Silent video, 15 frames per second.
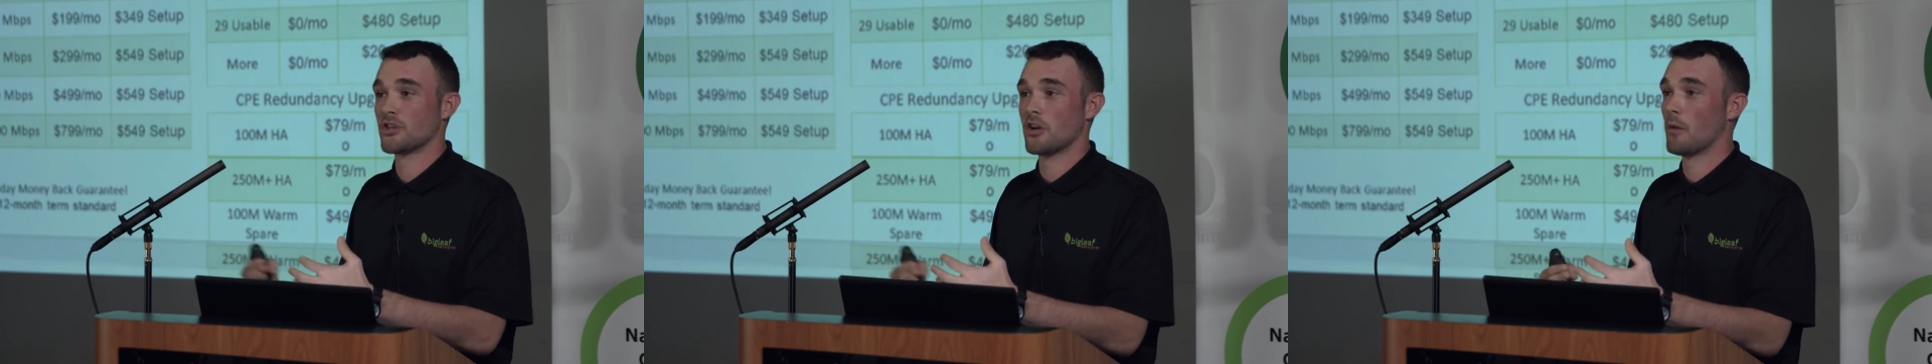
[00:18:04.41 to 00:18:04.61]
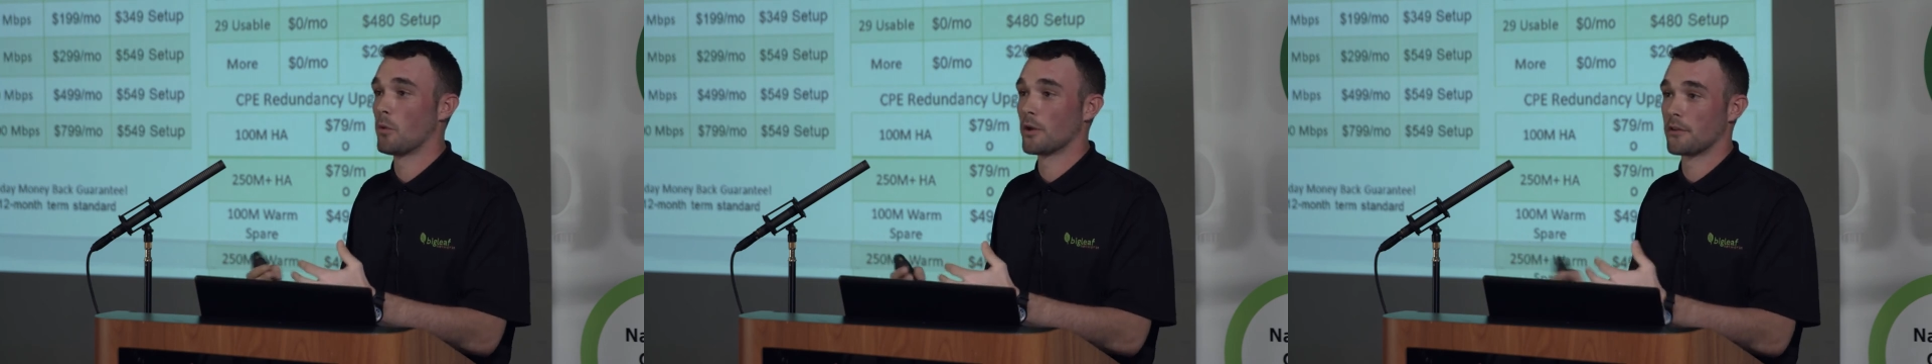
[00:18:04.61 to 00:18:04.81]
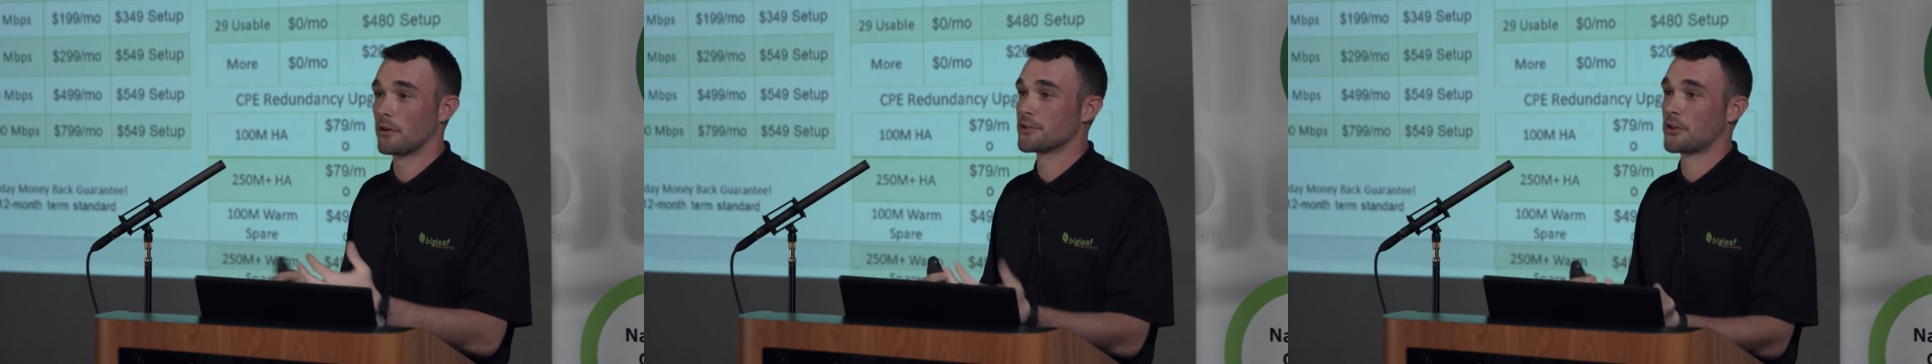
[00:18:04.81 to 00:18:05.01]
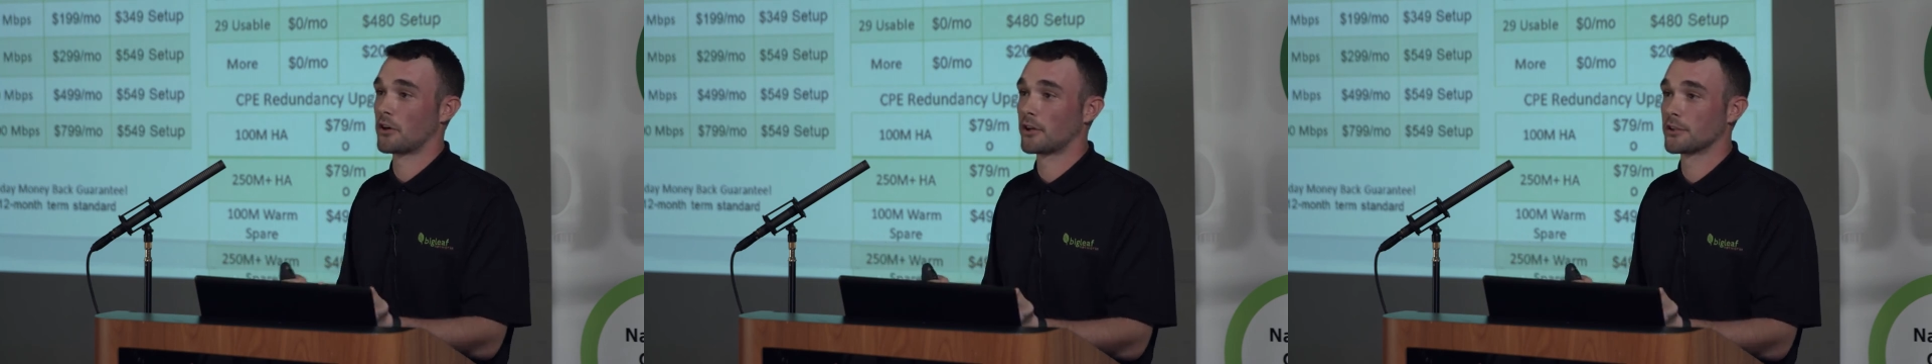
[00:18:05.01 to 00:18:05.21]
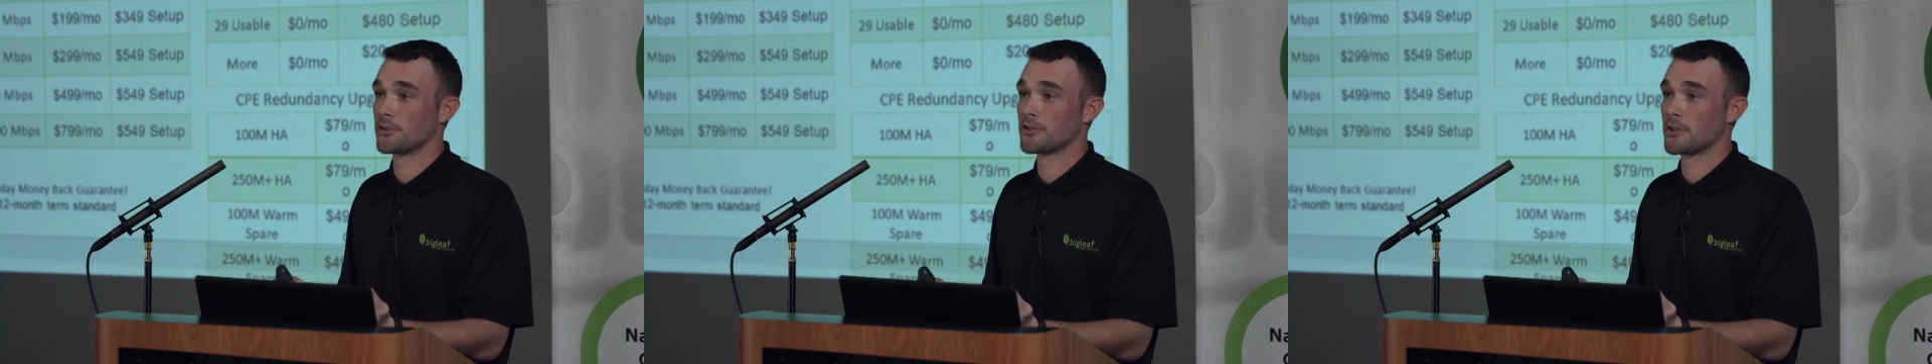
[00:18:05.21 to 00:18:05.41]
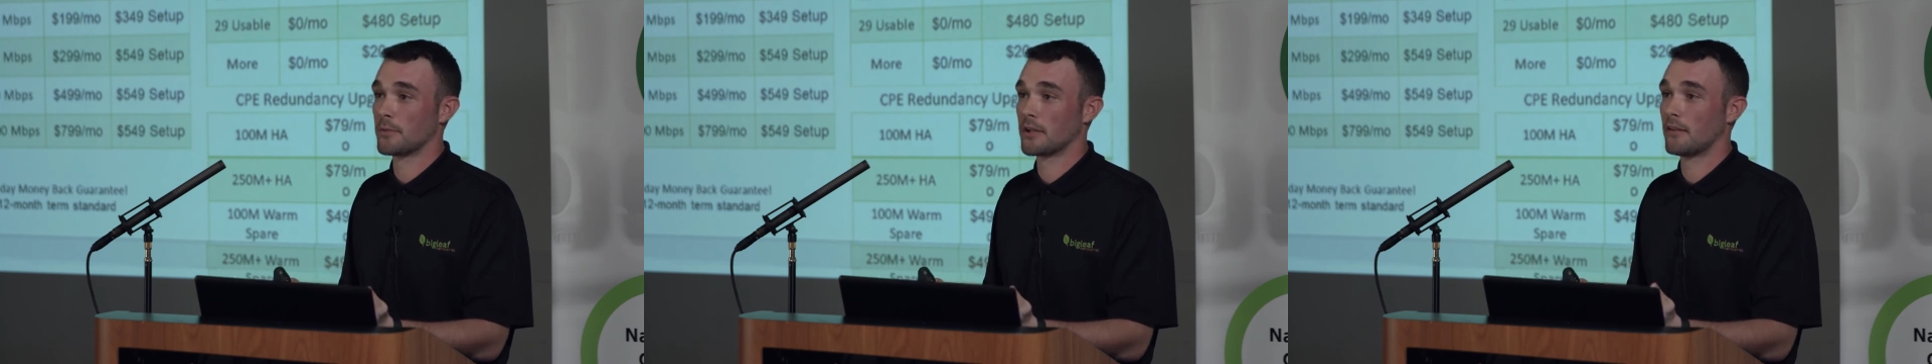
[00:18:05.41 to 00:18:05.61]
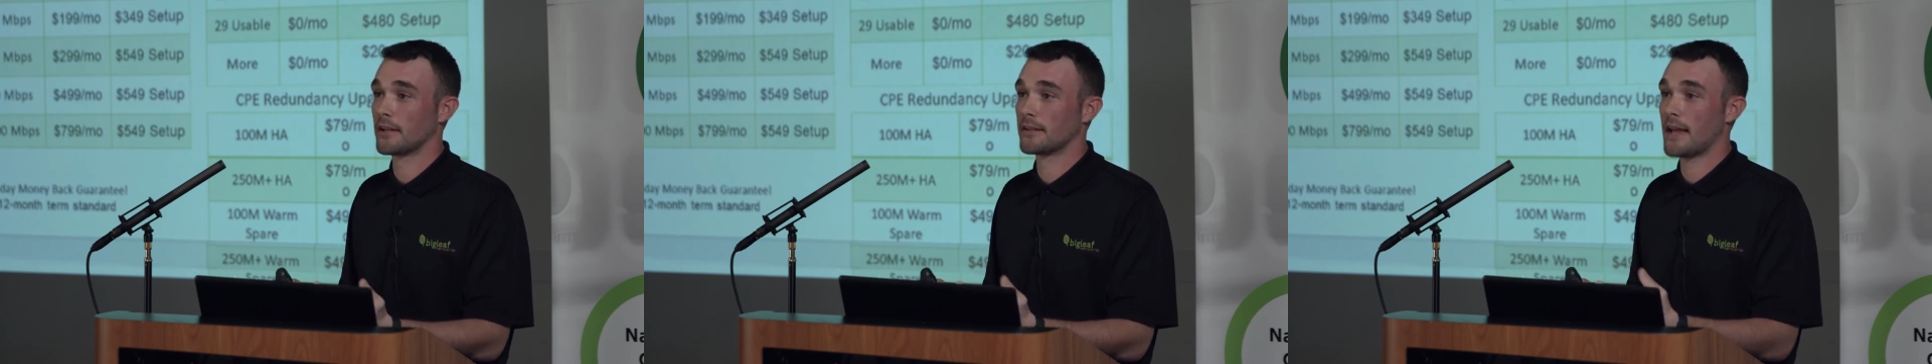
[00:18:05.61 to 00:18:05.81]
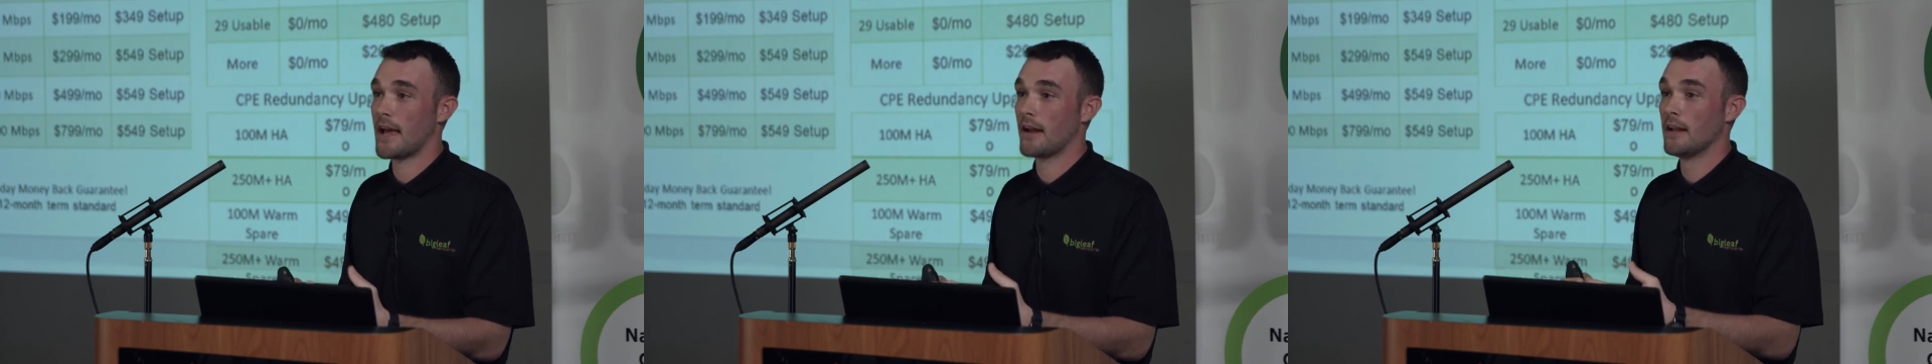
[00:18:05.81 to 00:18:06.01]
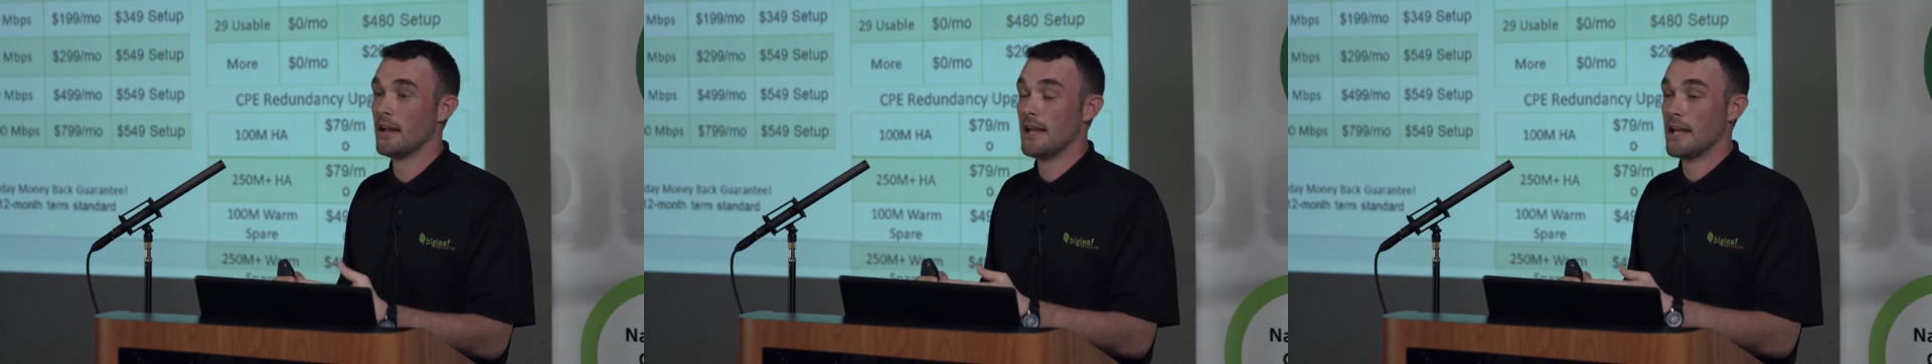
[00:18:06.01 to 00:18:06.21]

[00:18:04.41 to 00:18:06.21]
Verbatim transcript: it up with their circuits or something like that,